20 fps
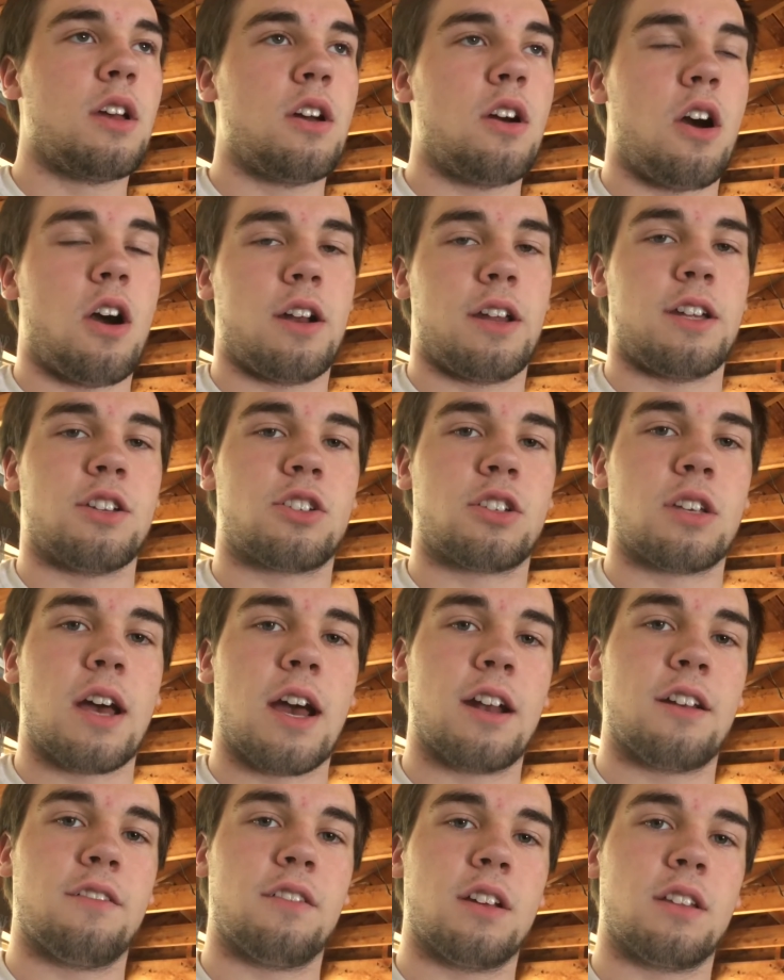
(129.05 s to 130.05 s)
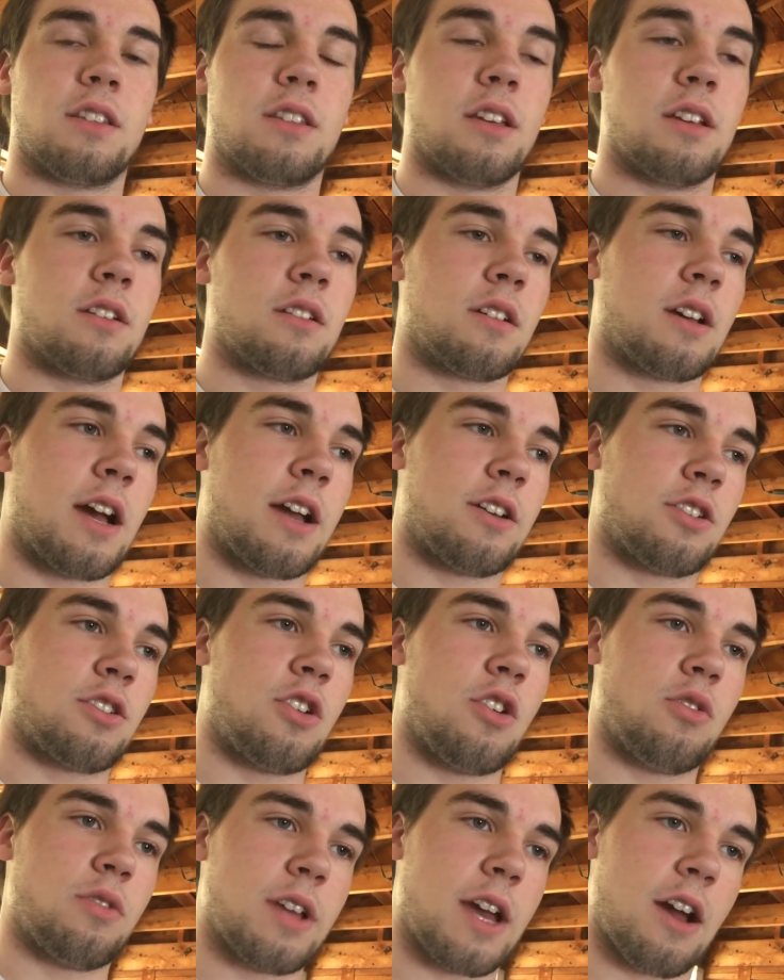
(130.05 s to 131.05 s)
on each side of it that kind of
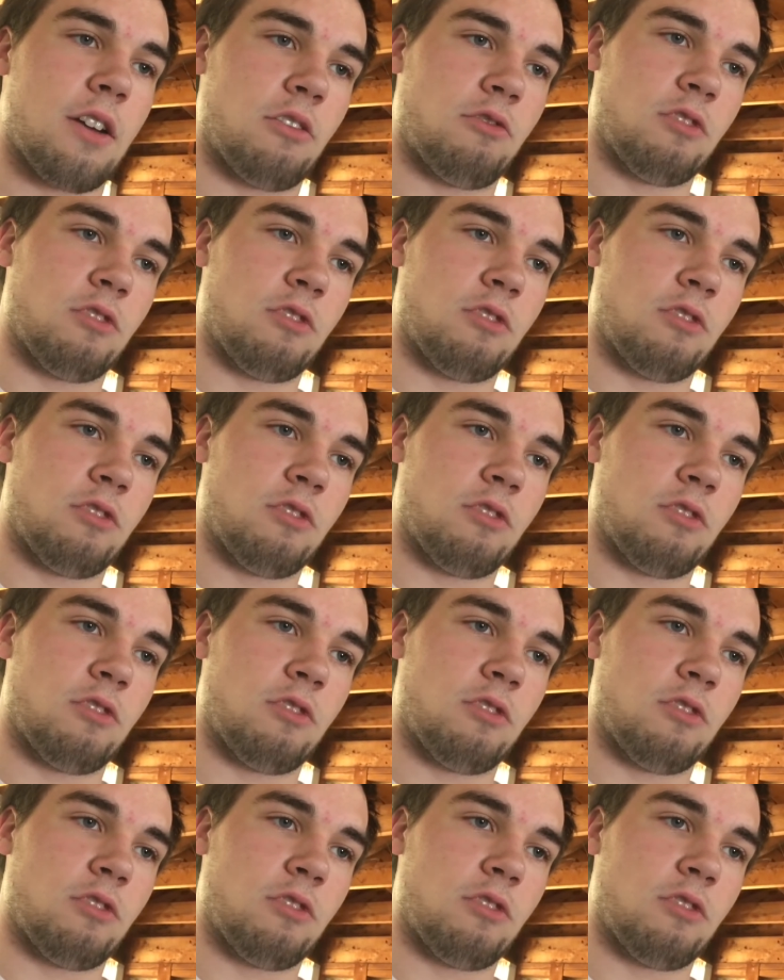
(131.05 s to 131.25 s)
go down